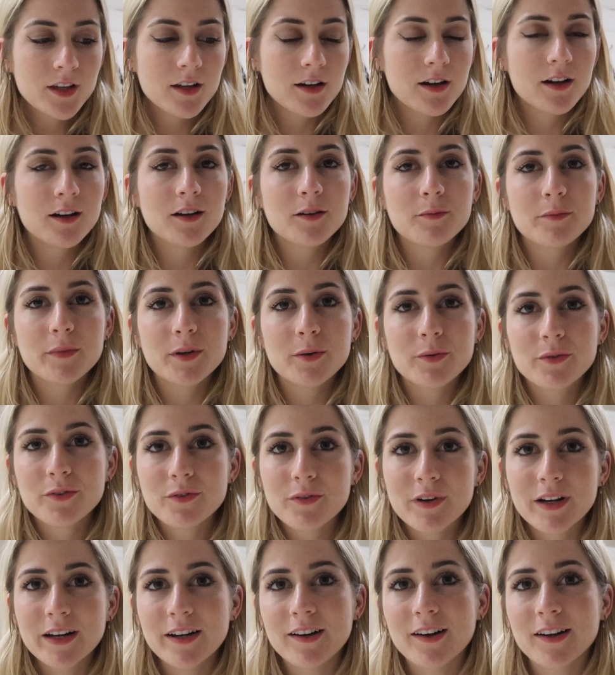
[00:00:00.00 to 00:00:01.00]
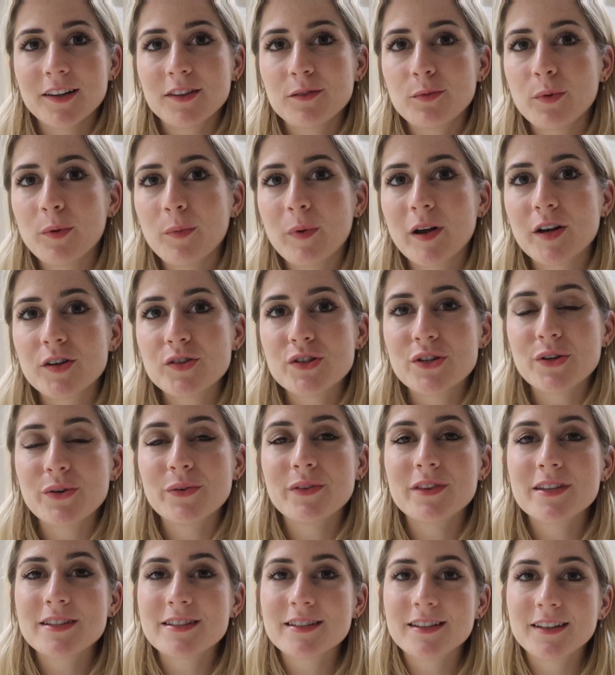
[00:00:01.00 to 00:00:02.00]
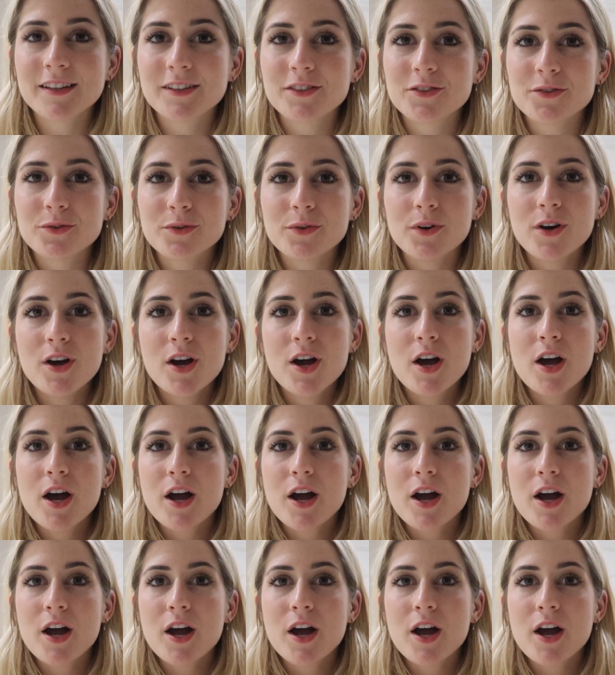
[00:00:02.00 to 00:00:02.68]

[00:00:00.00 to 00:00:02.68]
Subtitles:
It was really nice. We went to this little